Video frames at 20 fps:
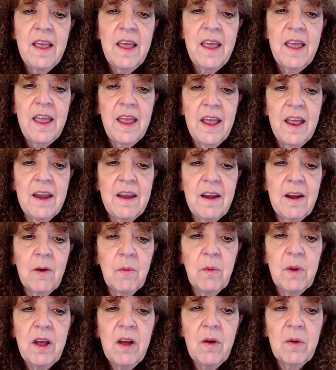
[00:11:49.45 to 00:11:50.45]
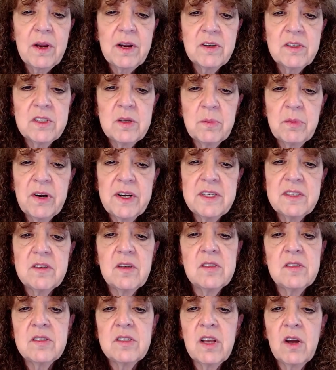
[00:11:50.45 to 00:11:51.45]
And here we go. Here's the
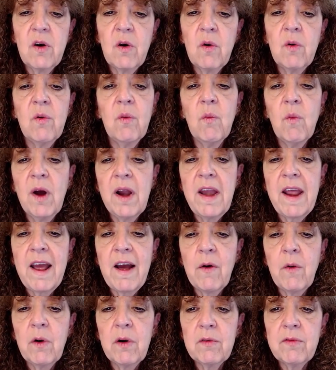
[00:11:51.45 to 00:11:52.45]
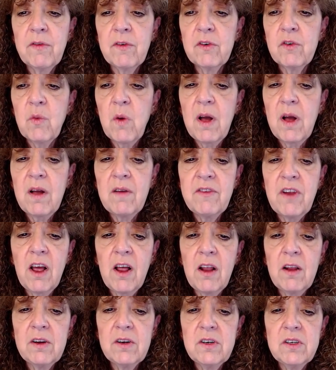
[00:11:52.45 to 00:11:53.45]
prices. So one hour for
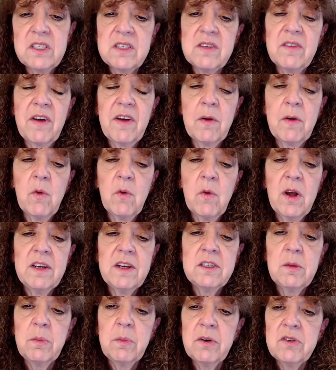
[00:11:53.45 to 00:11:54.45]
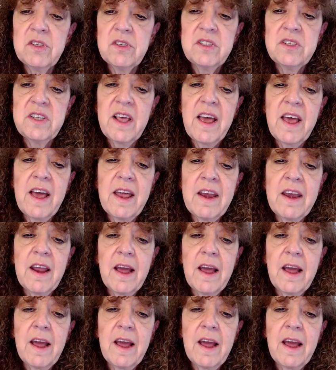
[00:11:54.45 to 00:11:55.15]
$12 if I wanted to purchase that.